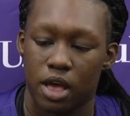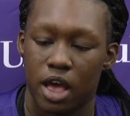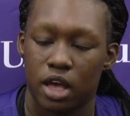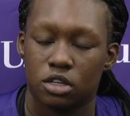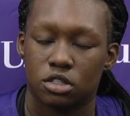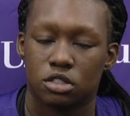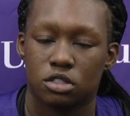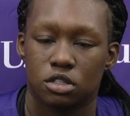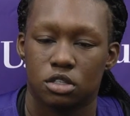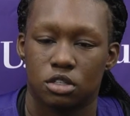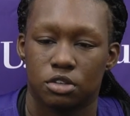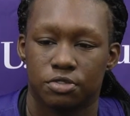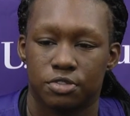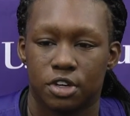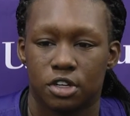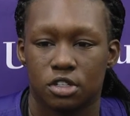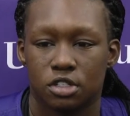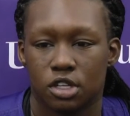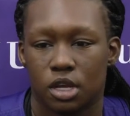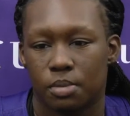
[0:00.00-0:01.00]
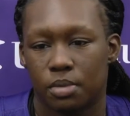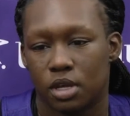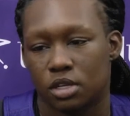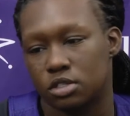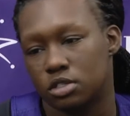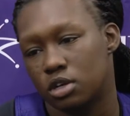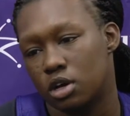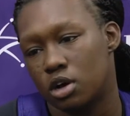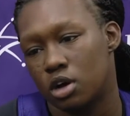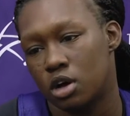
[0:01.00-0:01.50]
Actually, the first time I
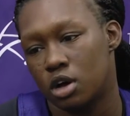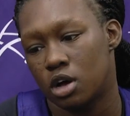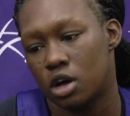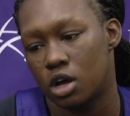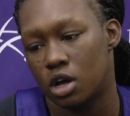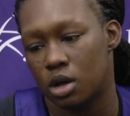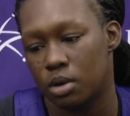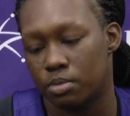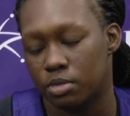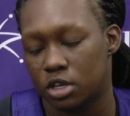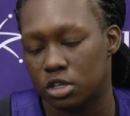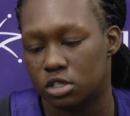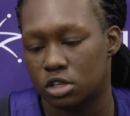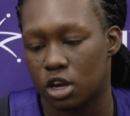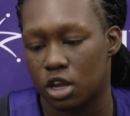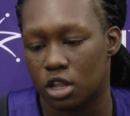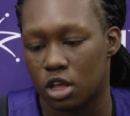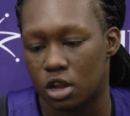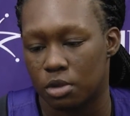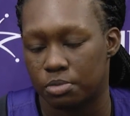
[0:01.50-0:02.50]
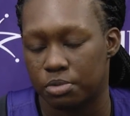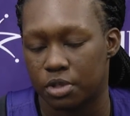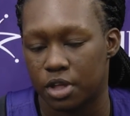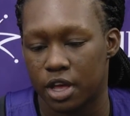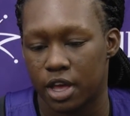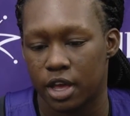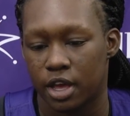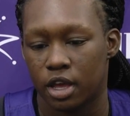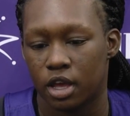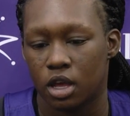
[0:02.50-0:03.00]
saw East Carolina
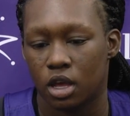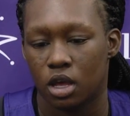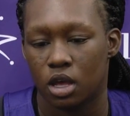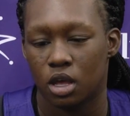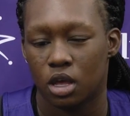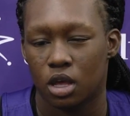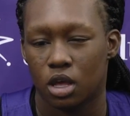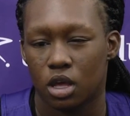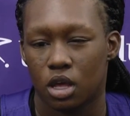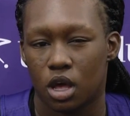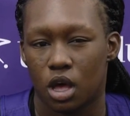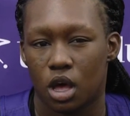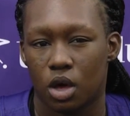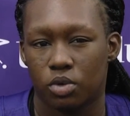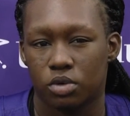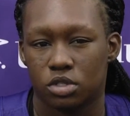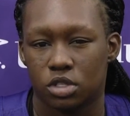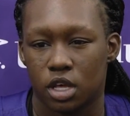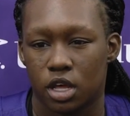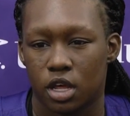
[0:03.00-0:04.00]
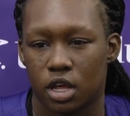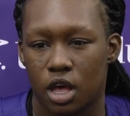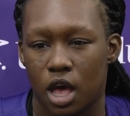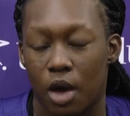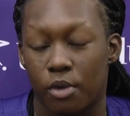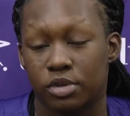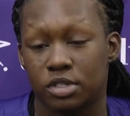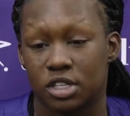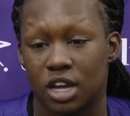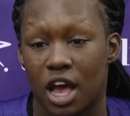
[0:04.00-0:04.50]
play, I was
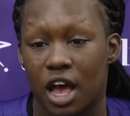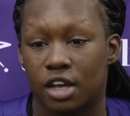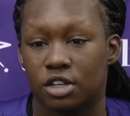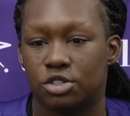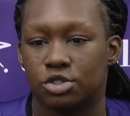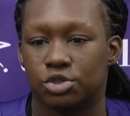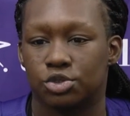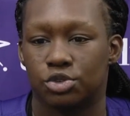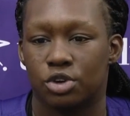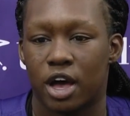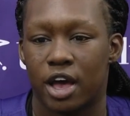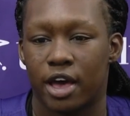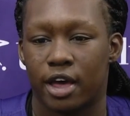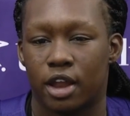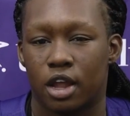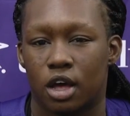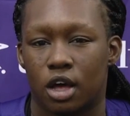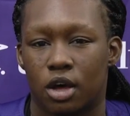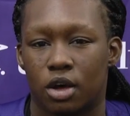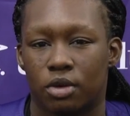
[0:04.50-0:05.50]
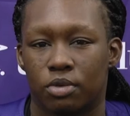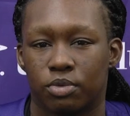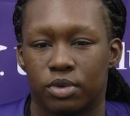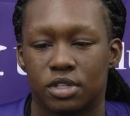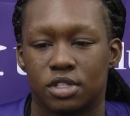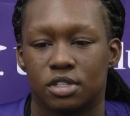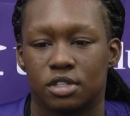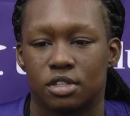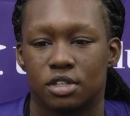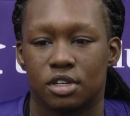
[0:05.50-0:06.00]
in high school. I had
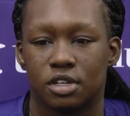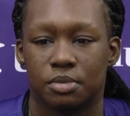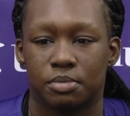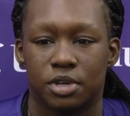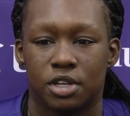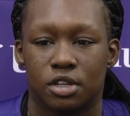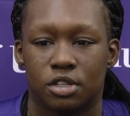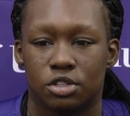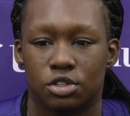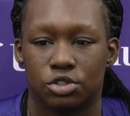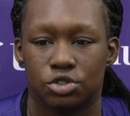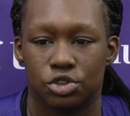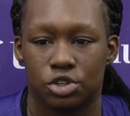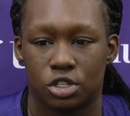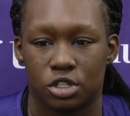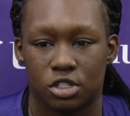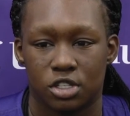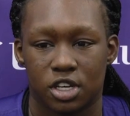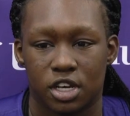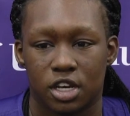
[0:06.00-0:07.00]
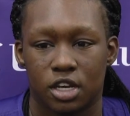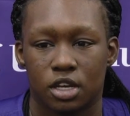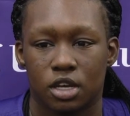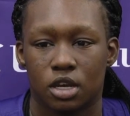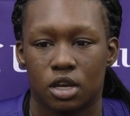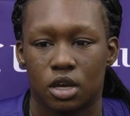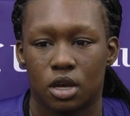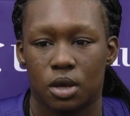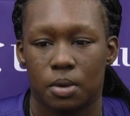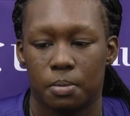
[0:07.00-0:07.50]
recently committed to Georgia Tech,
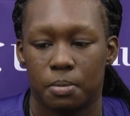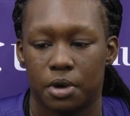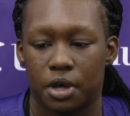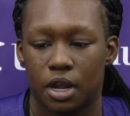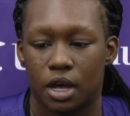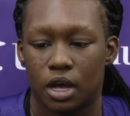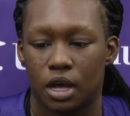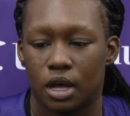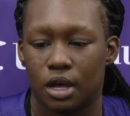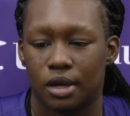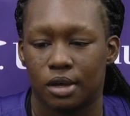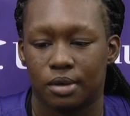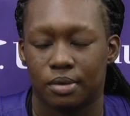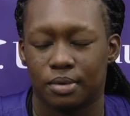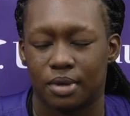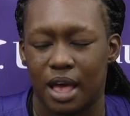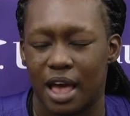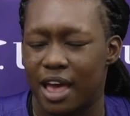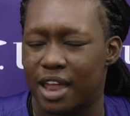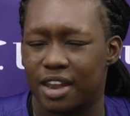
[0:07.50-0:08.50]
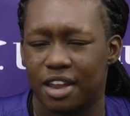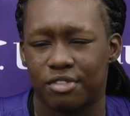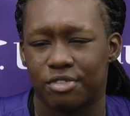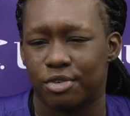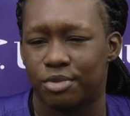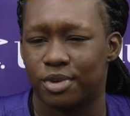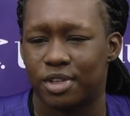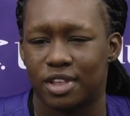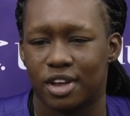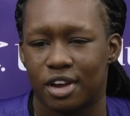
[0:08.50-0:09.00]
but I had
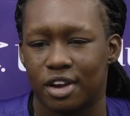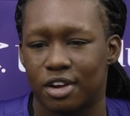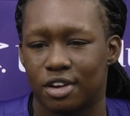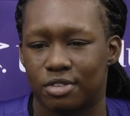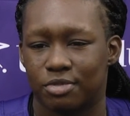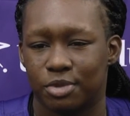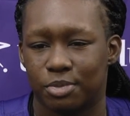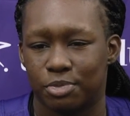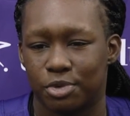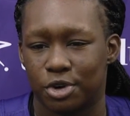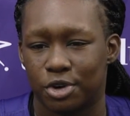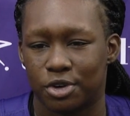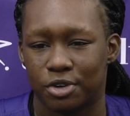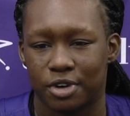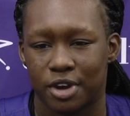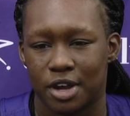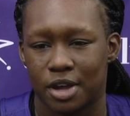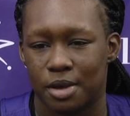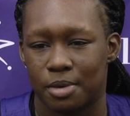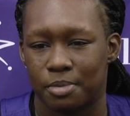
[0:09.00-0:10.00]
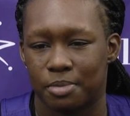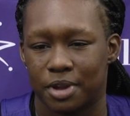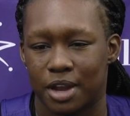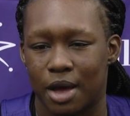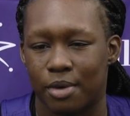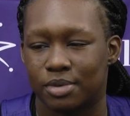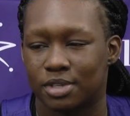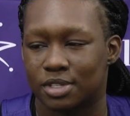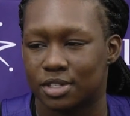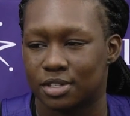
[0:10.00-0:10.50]
never really heard of the program. But
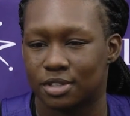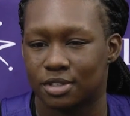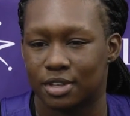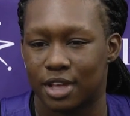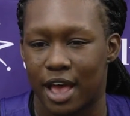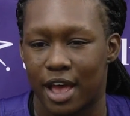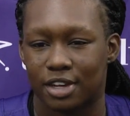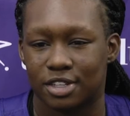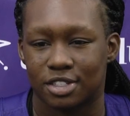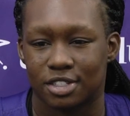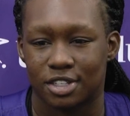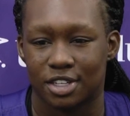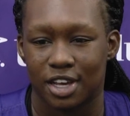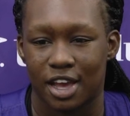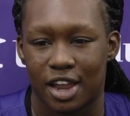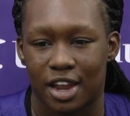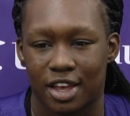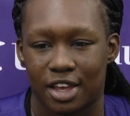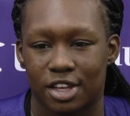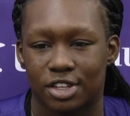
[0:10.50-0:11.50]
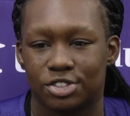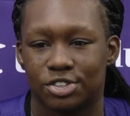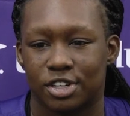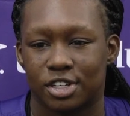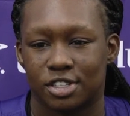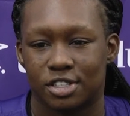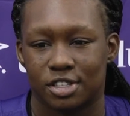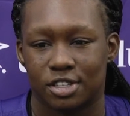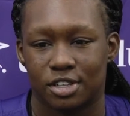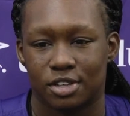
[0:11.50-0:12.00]
I was actually kind of
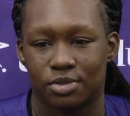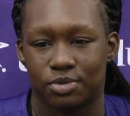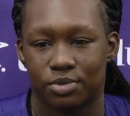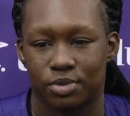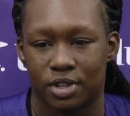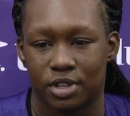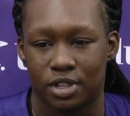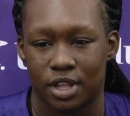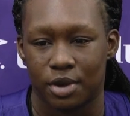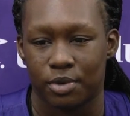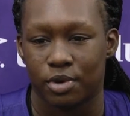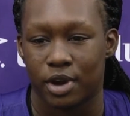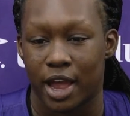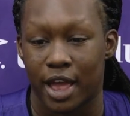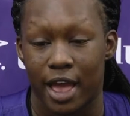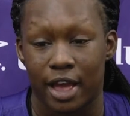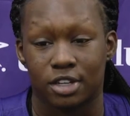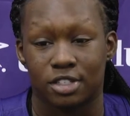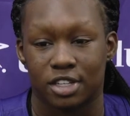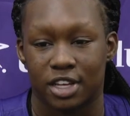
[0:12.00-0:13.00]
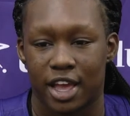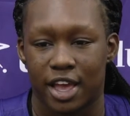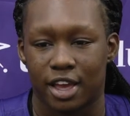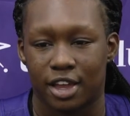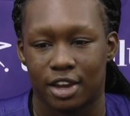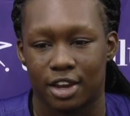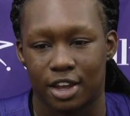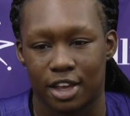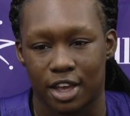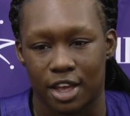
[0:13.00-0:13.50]
interested when they were actually
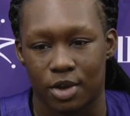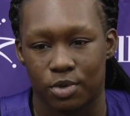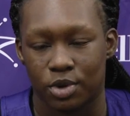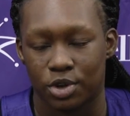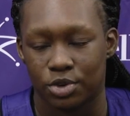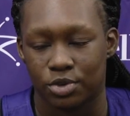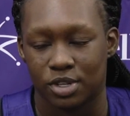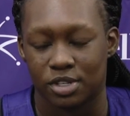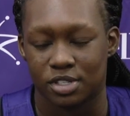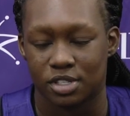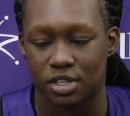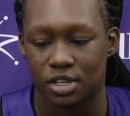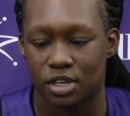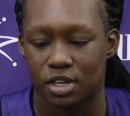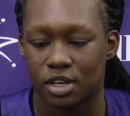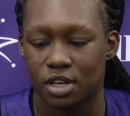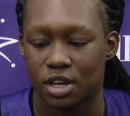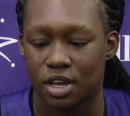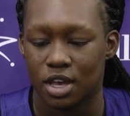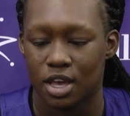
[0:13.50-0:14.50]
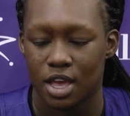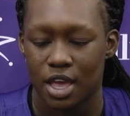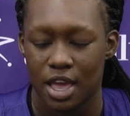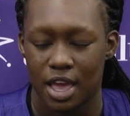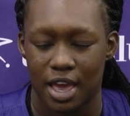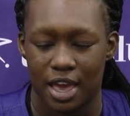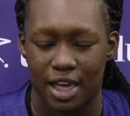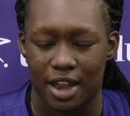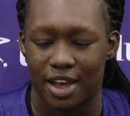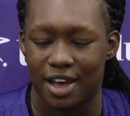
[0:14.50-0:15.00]
hanging in the game with UNC,
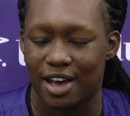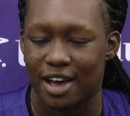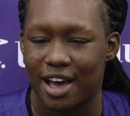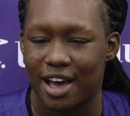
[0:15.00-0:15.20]
and